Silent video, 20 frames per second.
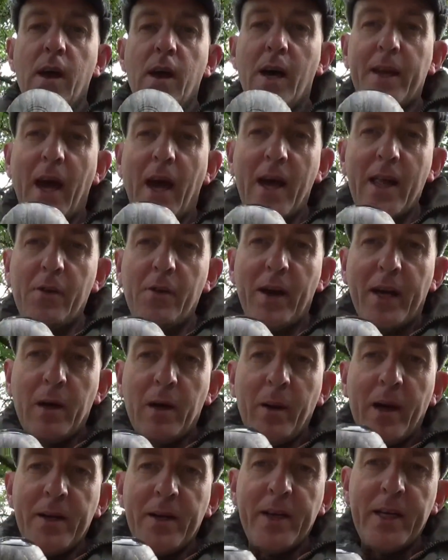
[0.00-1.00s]
I'd highly
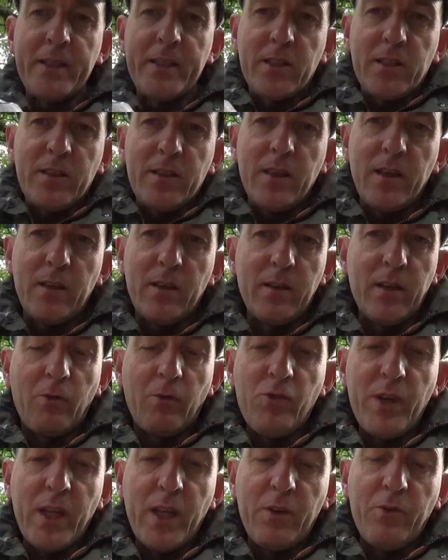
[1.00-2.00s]
recommend this. I
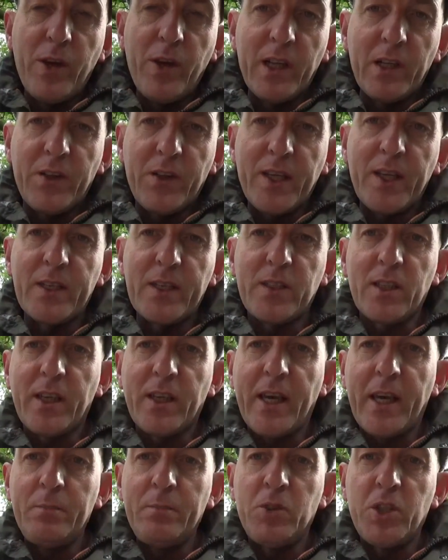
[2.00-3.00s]
really think it's a
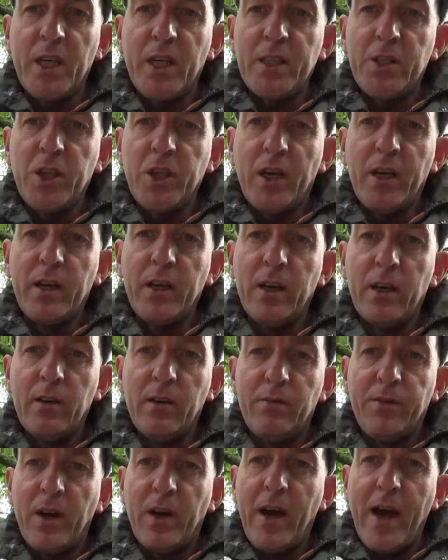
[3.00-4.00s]
game changer
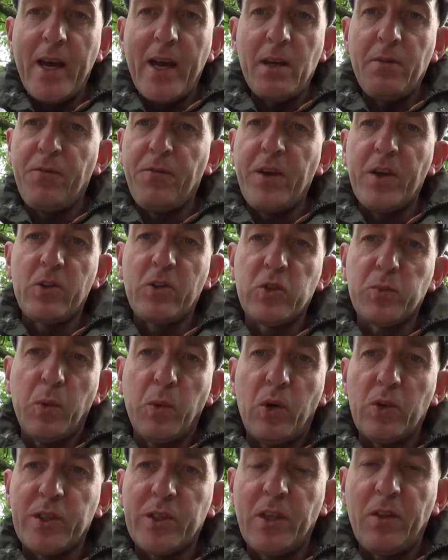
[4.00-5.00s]
for any field
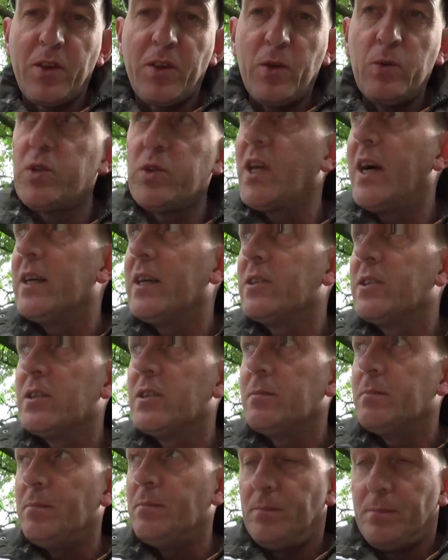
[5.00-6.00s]
sports enthusiast.